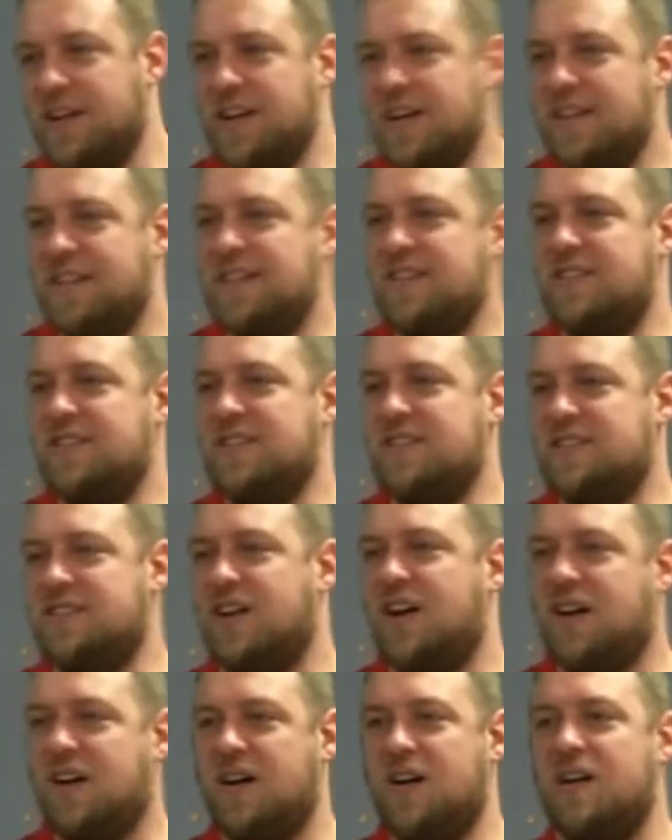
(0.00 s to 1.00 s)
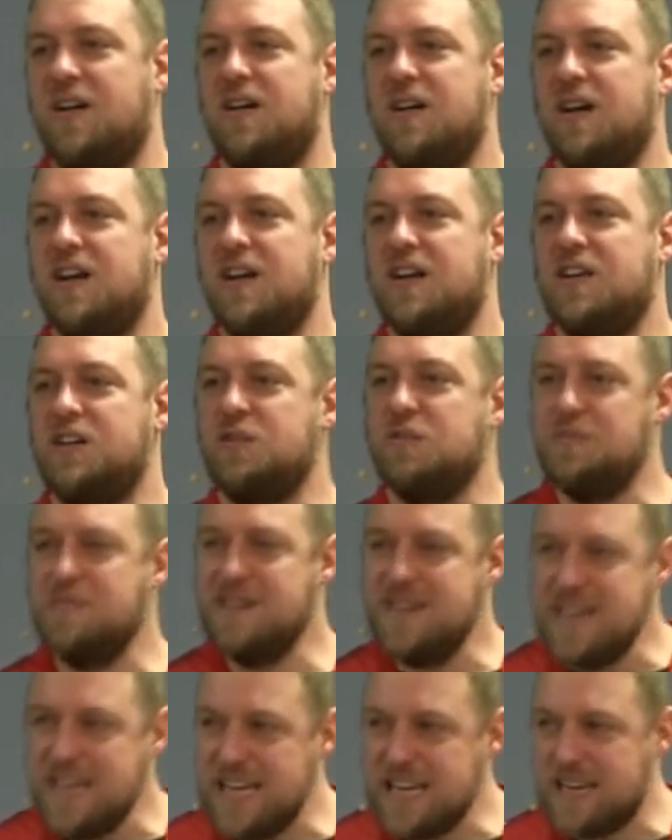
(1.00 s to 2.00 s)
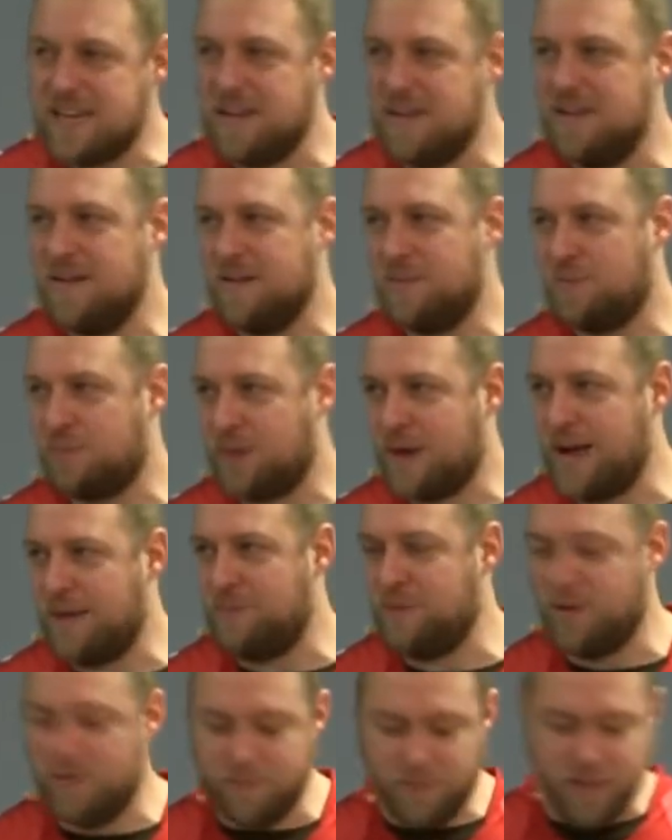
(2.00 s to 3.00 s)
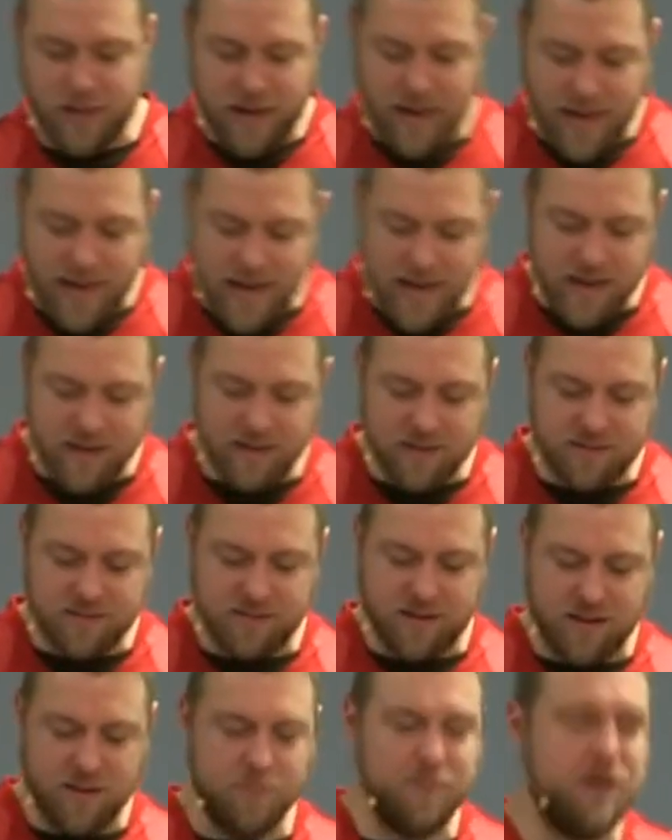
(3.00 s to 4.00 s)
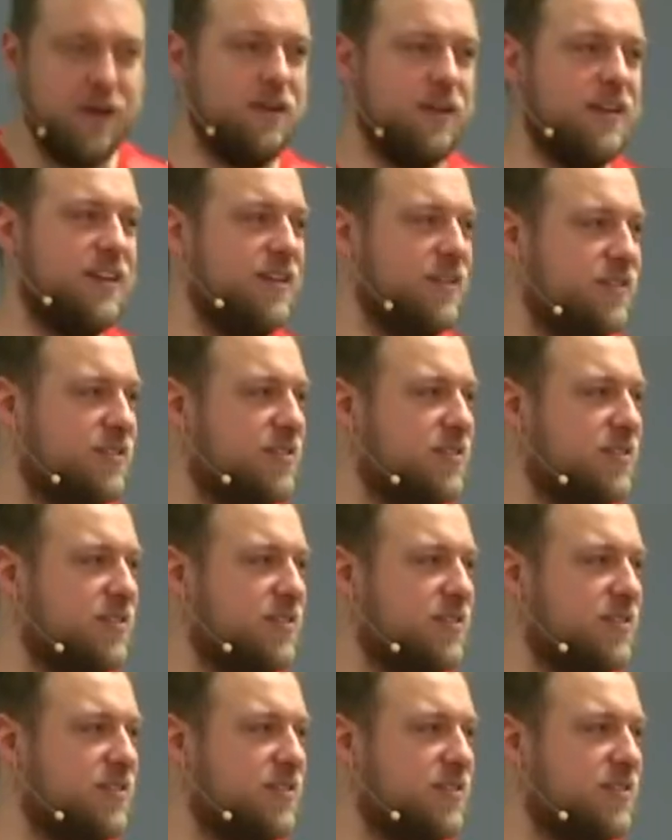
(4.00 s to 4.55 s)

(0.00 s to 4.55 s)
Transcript: This is our unique problem as Americans.